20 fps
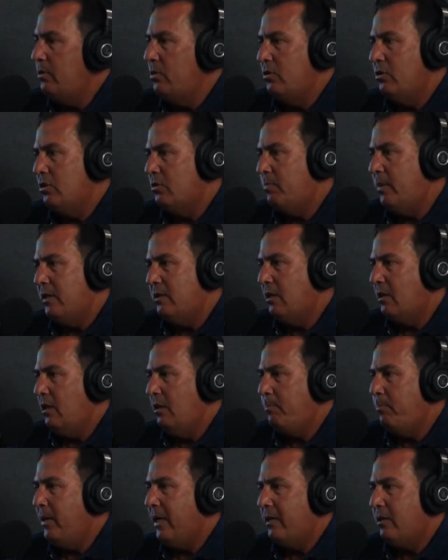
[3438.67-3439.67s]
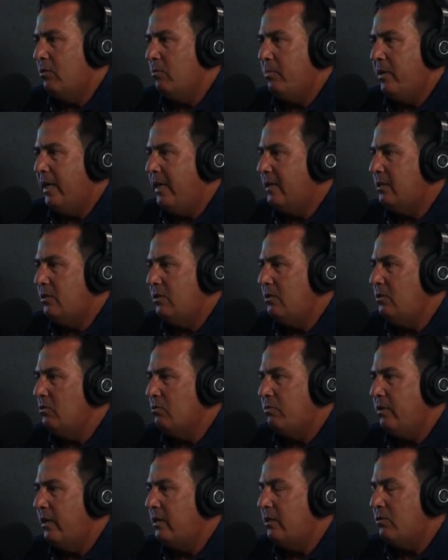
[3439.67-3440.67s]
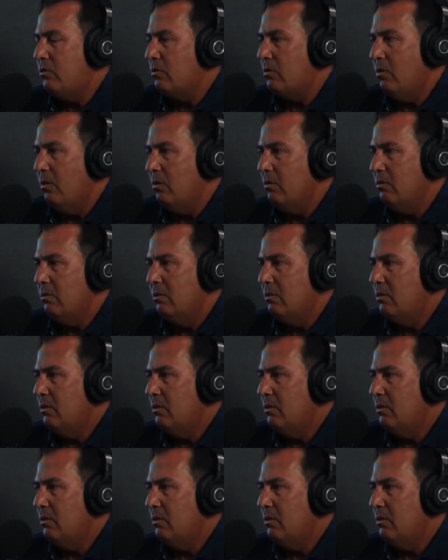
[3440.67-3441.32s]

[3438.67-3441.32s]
you just basically pack your bags and you're ready to go,